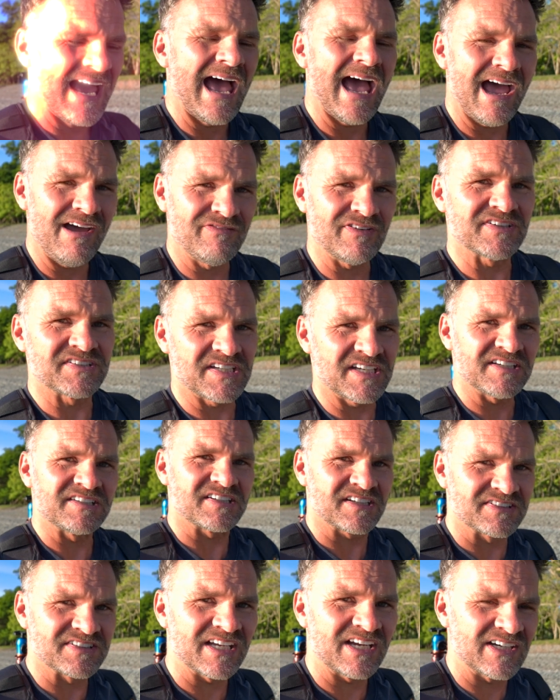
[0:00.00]
ever since
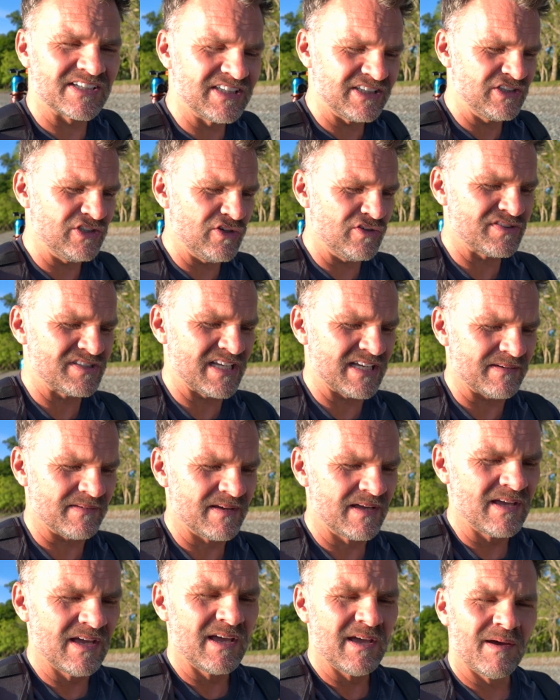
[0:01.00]
I started using it,
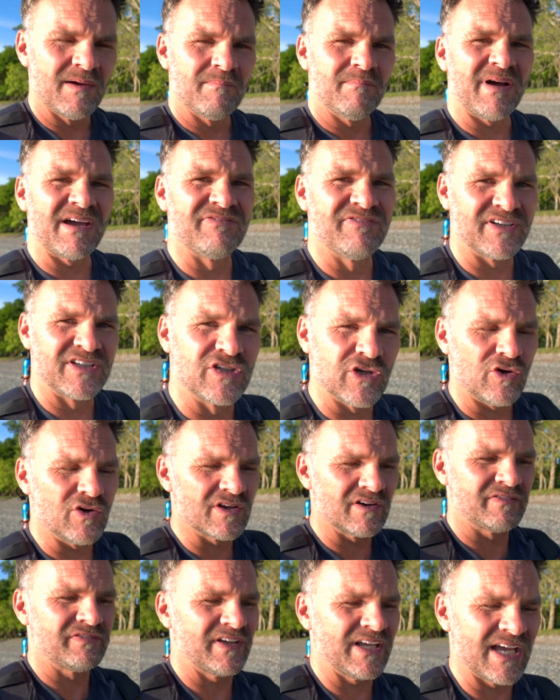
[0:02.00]
my
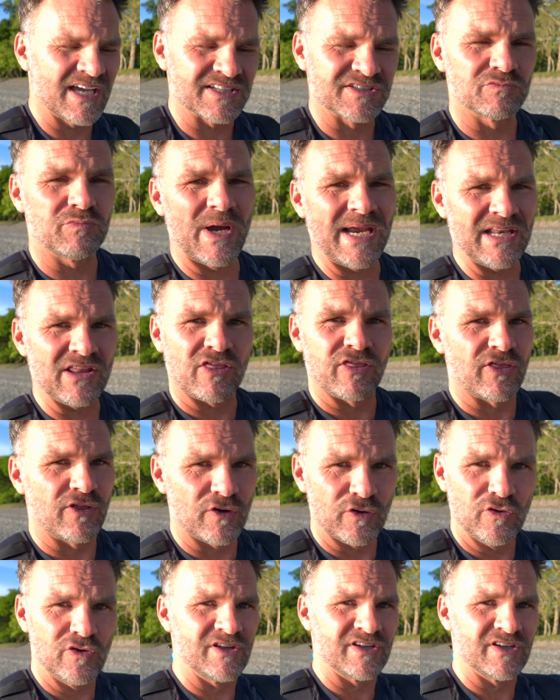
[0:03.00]
photography has went through